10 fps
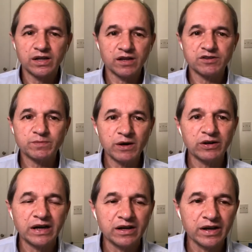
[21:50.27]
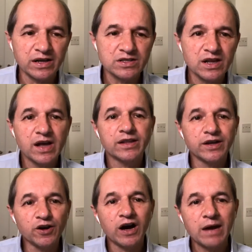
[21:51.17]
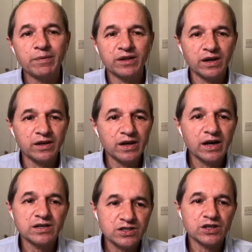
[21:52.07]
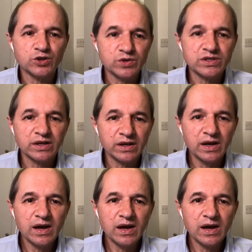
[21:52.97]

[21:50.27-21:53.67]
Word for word: They've spoken out against it. They're not happy that in their constituency,